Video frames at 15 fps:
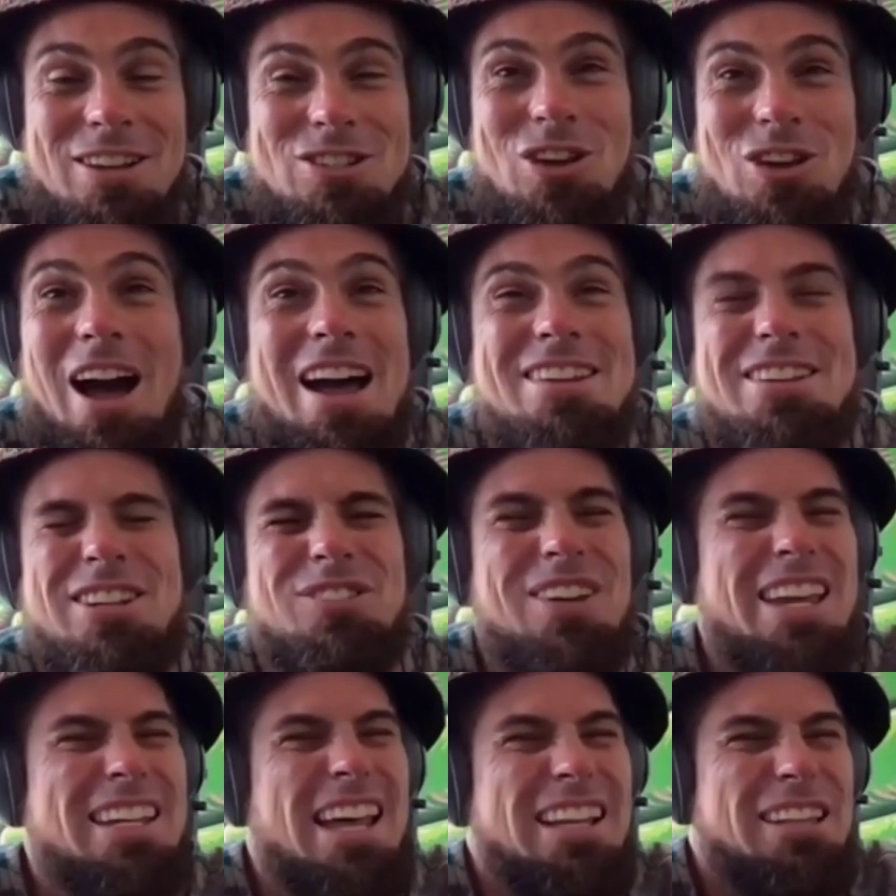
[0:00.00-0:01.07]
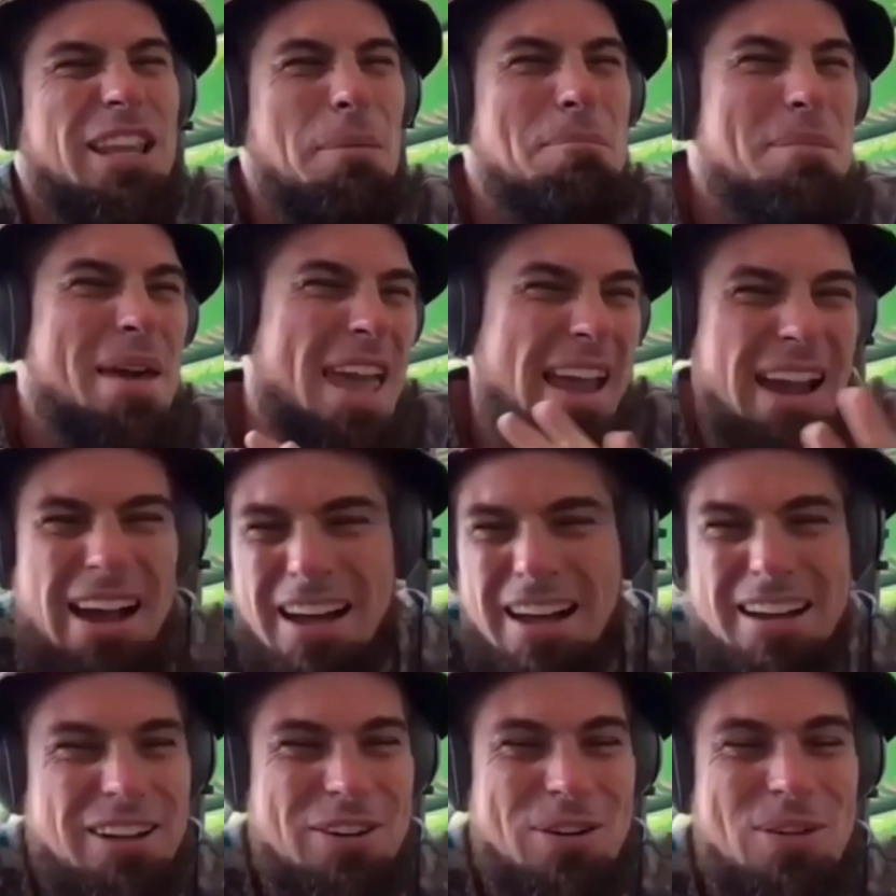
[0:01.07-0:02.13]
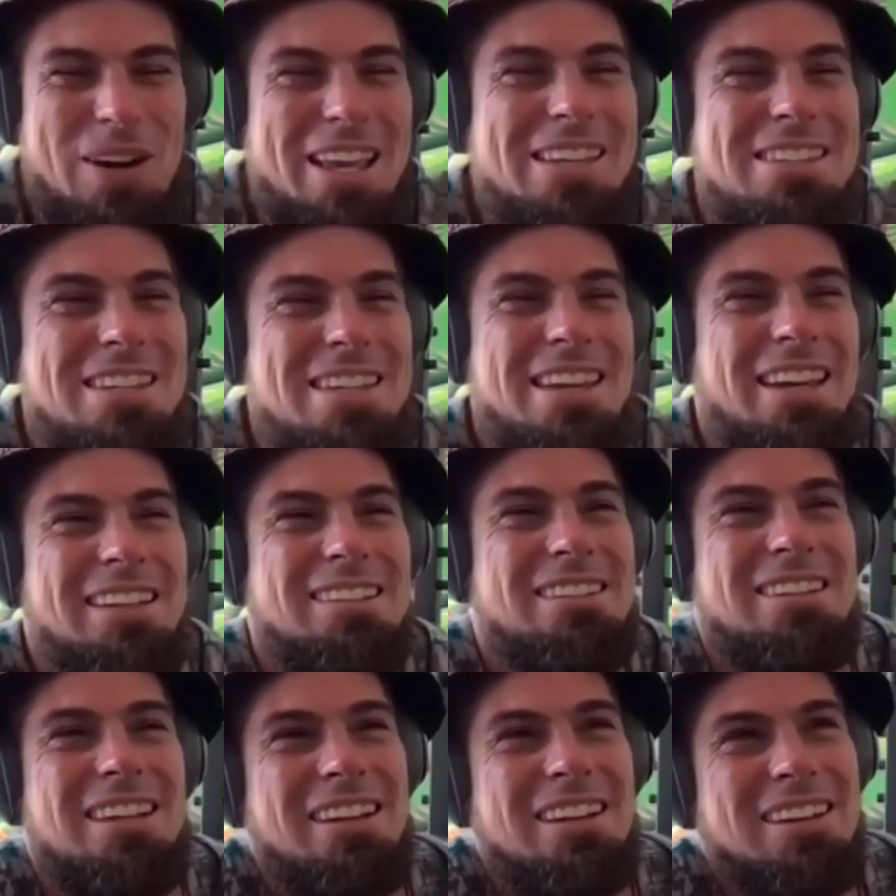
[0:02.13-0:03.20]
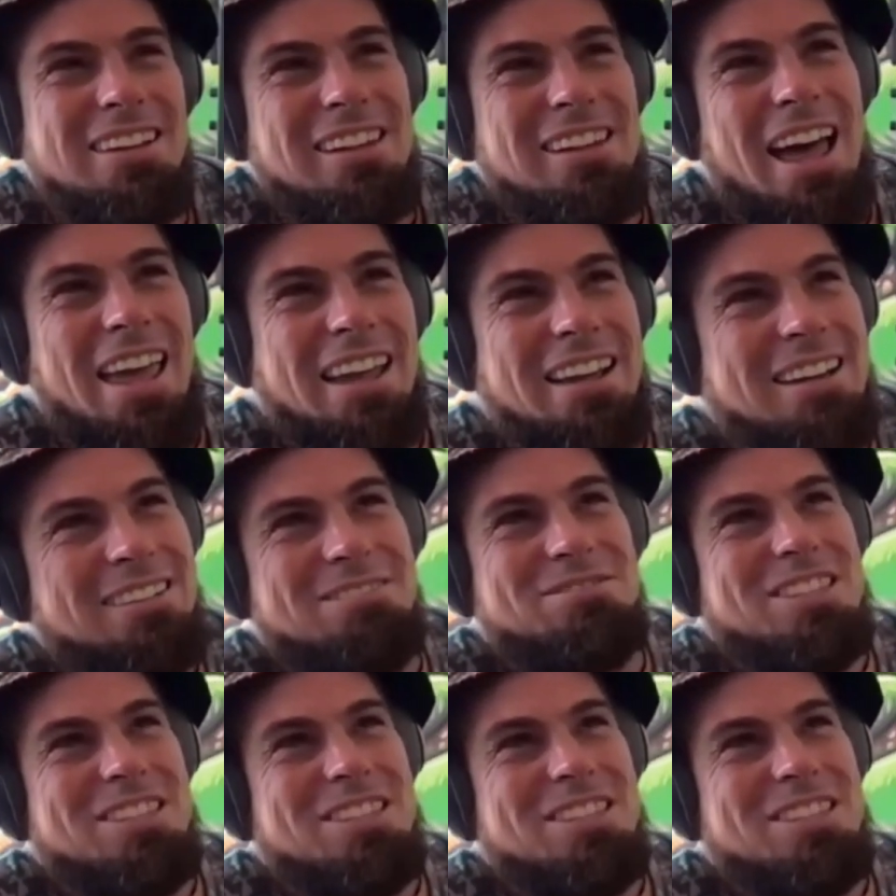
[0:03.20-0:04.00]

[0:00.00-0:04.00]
So I just made like the mega craziest like